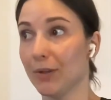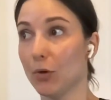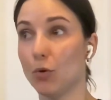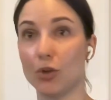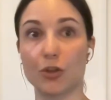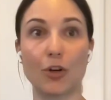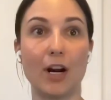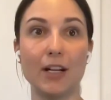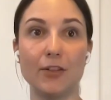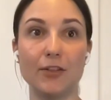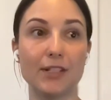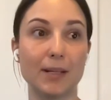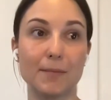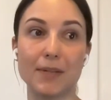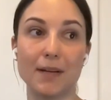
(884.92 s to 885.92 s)
who are trying to
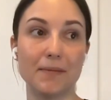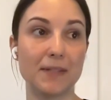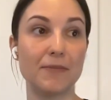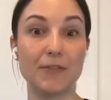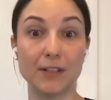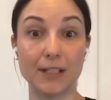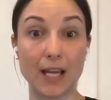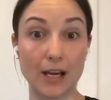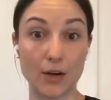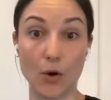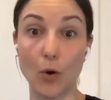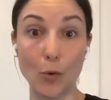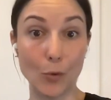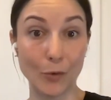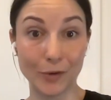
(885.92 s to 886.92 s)
sometimes fill that
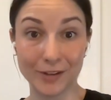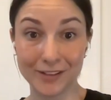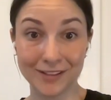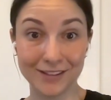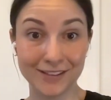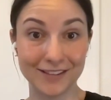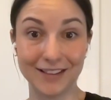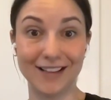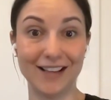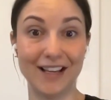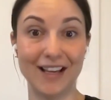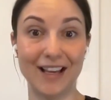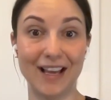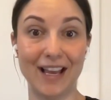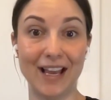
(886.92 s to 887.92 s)
hole.
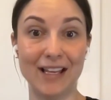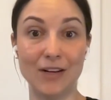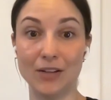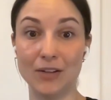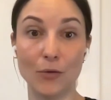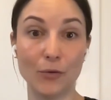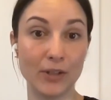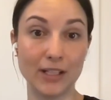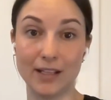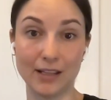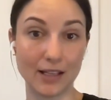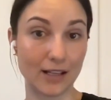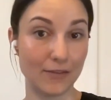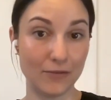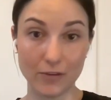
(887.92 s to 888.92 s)
And the only thing
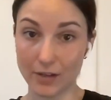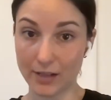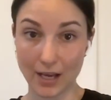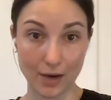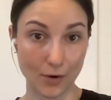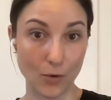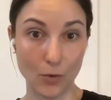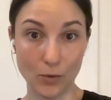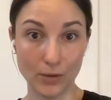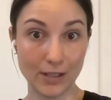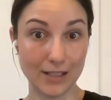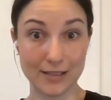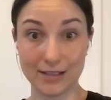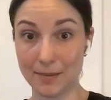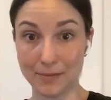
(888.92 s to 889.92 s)
that can fill that hole
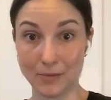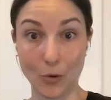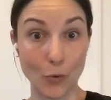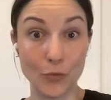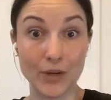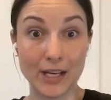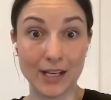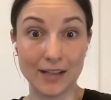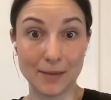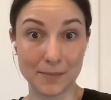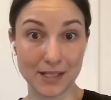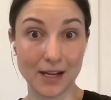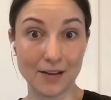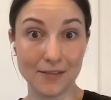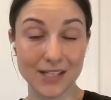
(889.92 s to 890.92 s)
is that owning
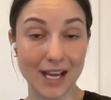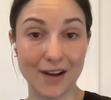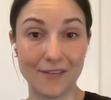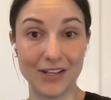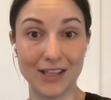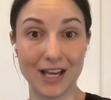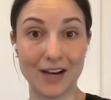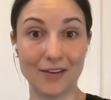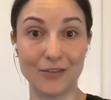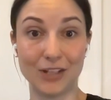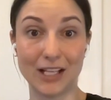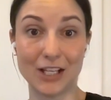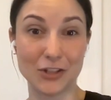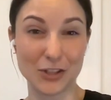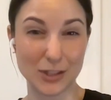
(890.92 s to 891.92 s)
themselves, having that
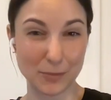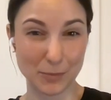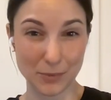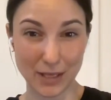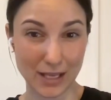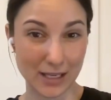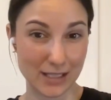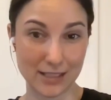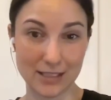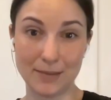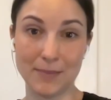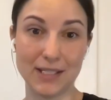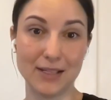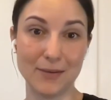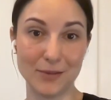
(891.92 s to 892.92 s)
relationship and
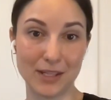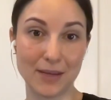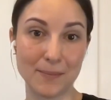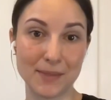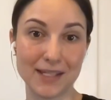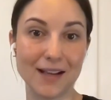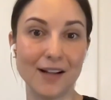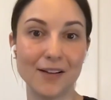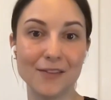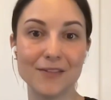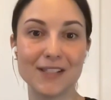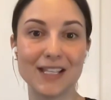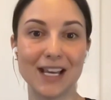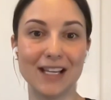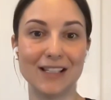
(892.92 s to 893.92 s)
intimacy with
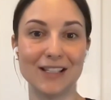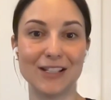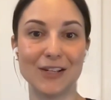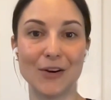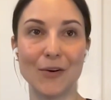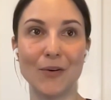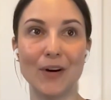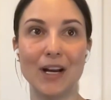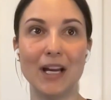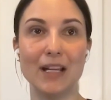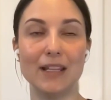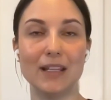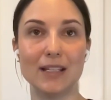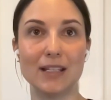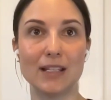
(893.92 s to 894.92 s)
themselves. And so
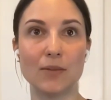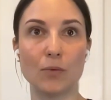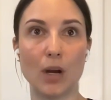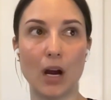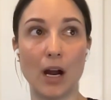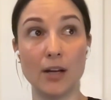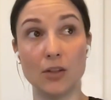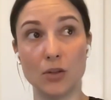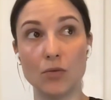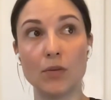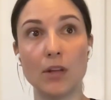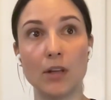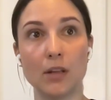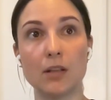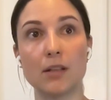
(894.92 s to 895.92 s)
this is what I do
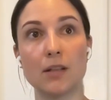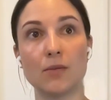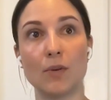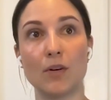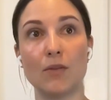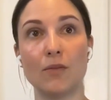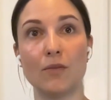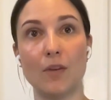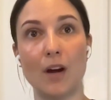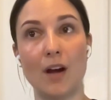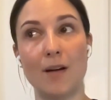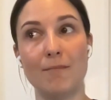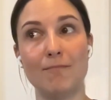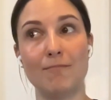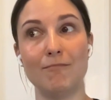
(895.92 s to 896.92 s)
think this is one of
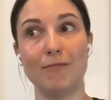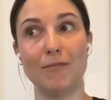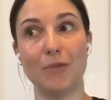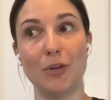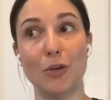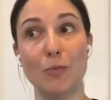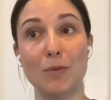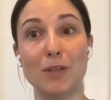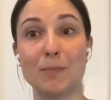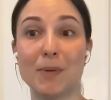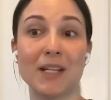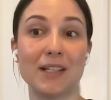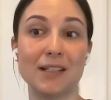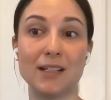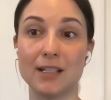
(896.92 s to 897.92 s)
humans'
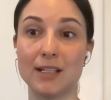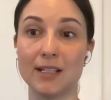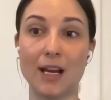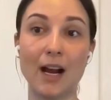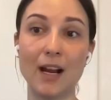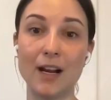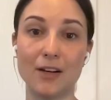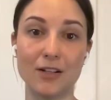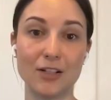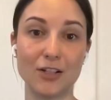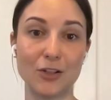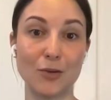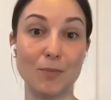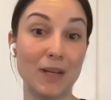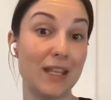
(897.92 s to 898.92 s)
biggest desires
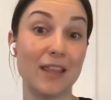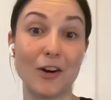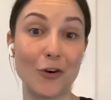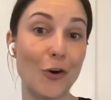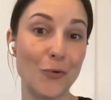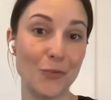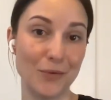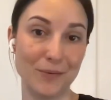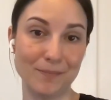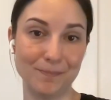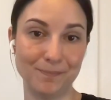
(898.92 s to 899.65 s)
to be their own.